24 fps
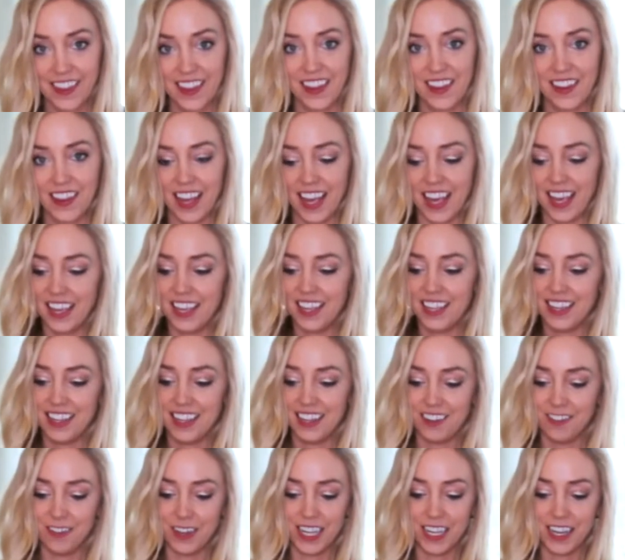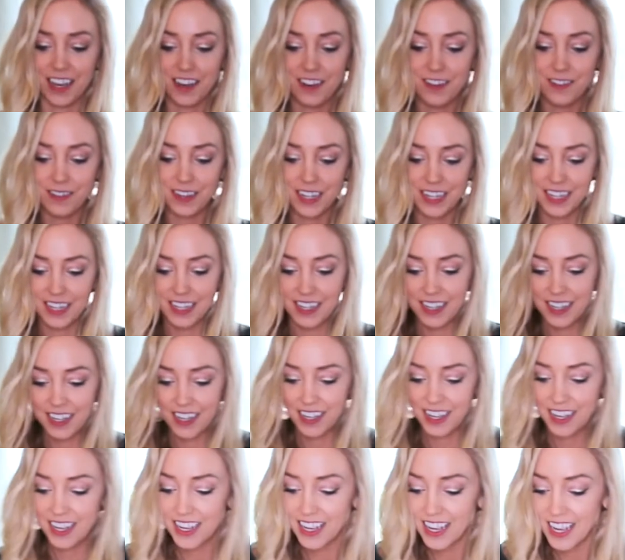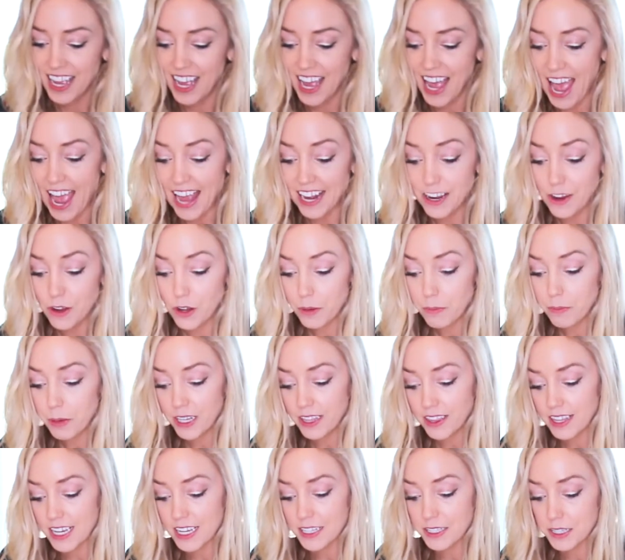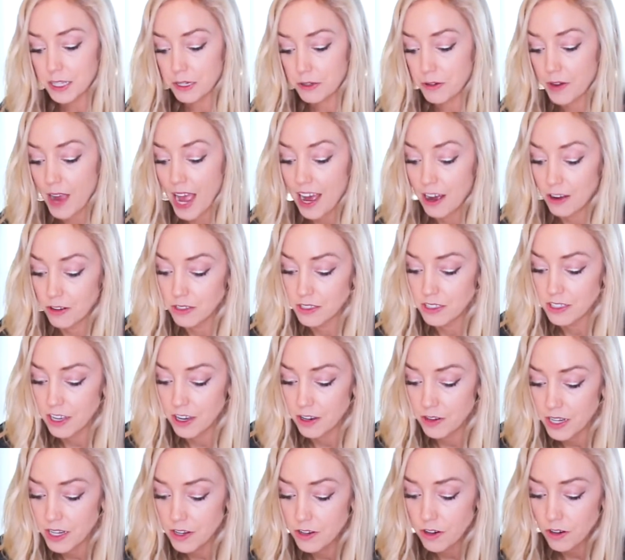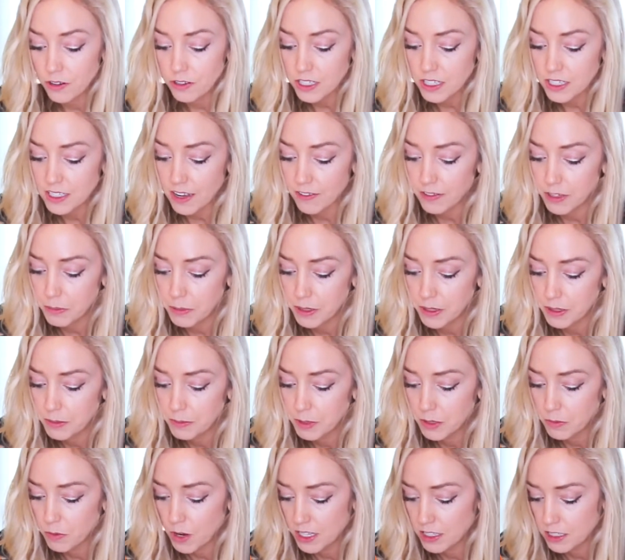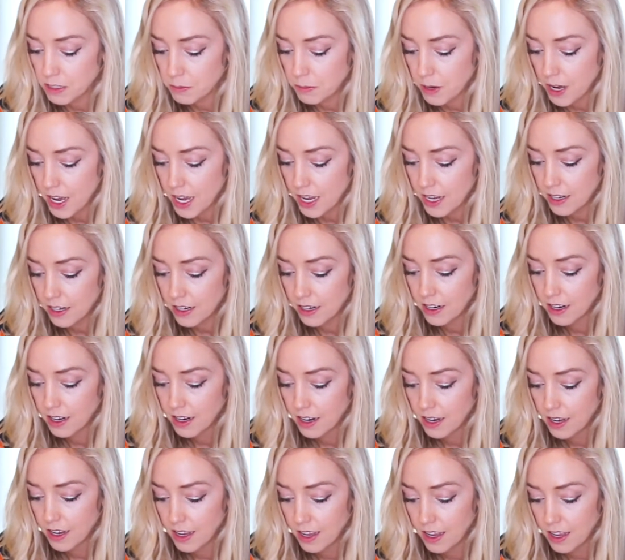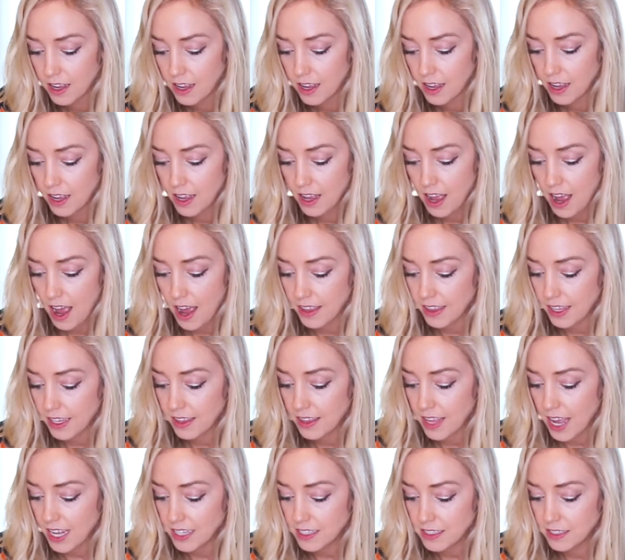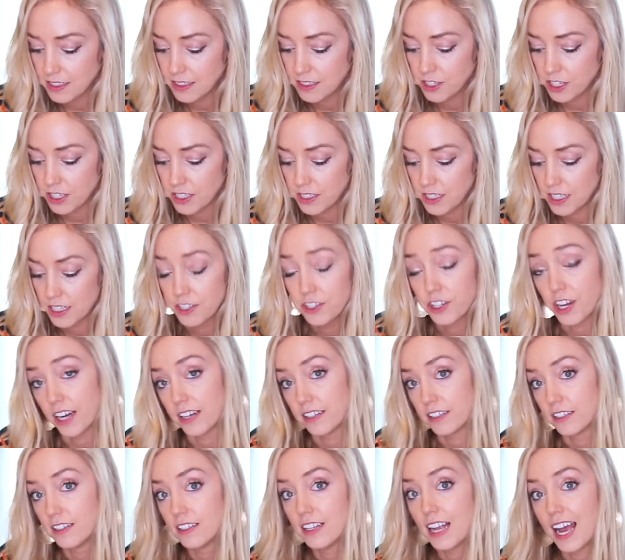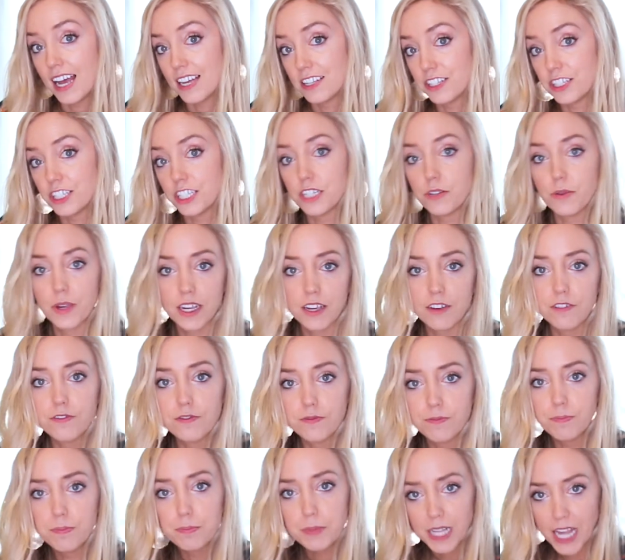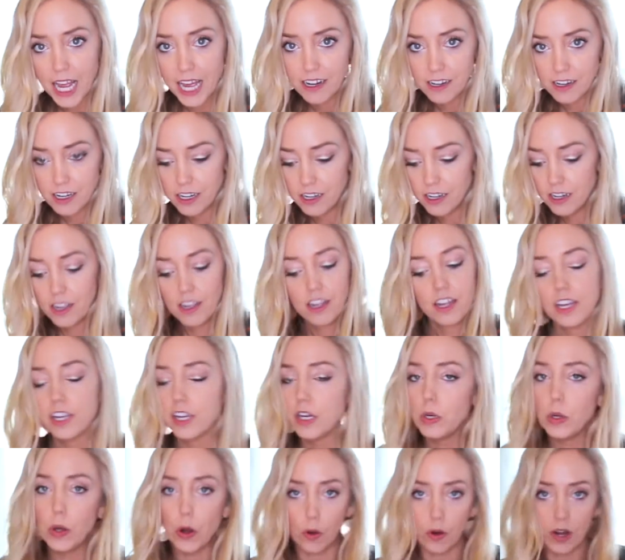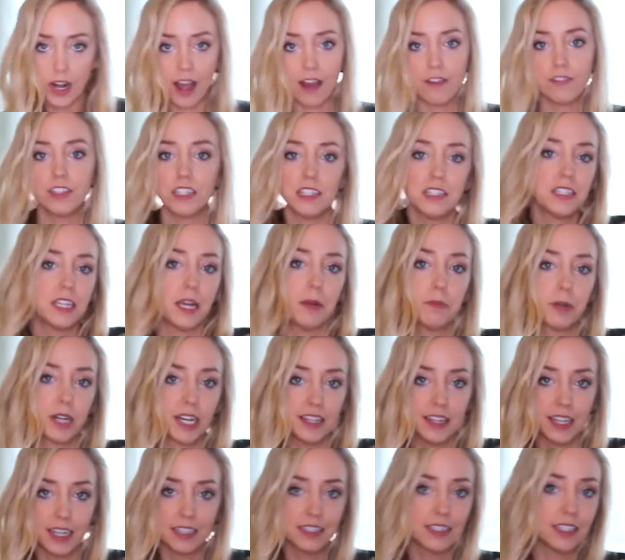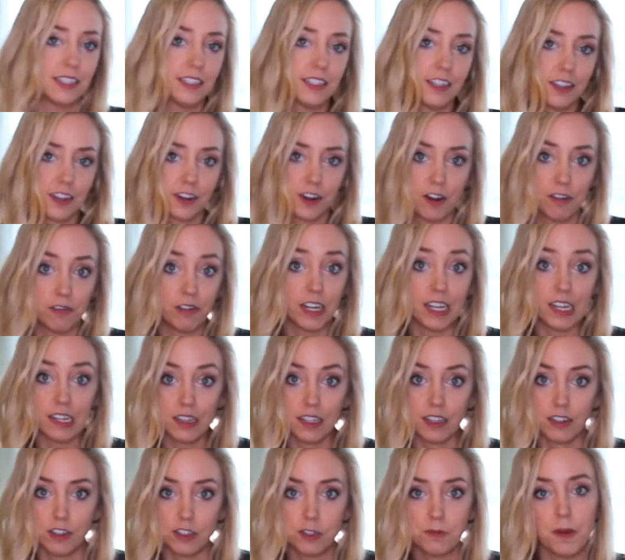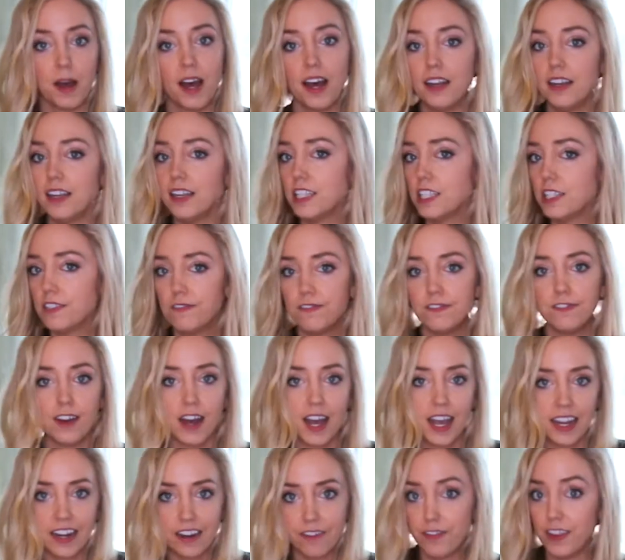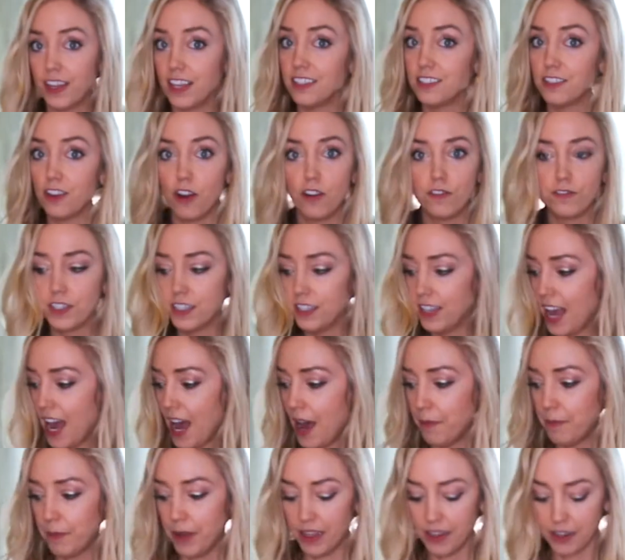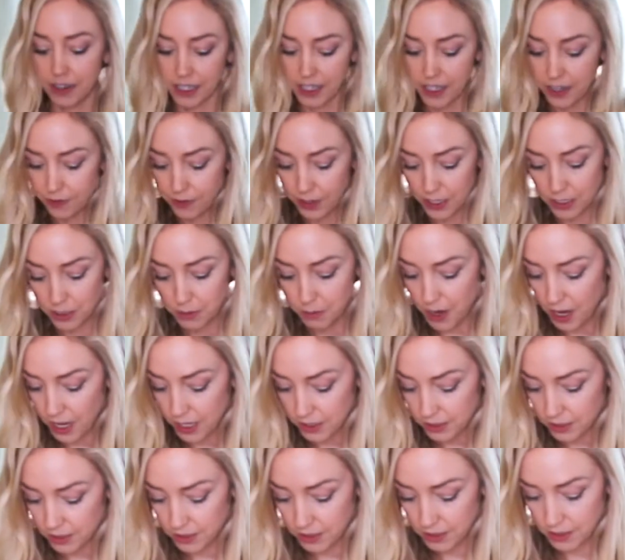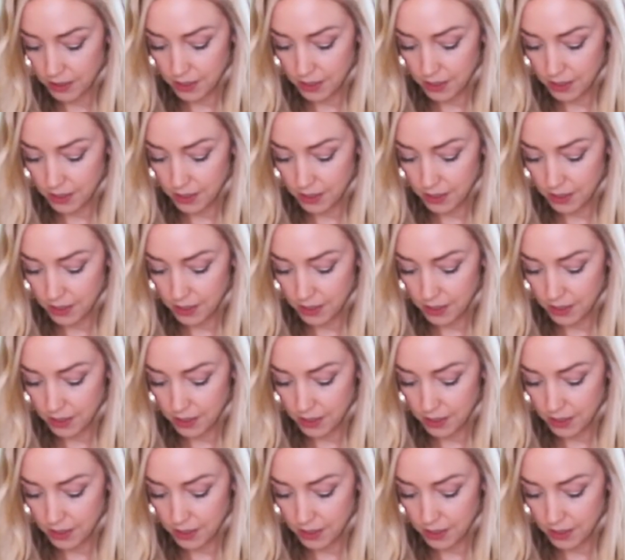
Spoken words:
Okay, there we go. And you can put these throughout, so you don't just have to put them in one spot. I think that's just in general, as you're doing a platter, you don't have to separate things into their own neat little spot. It's fine if things overlap and they're in different spots.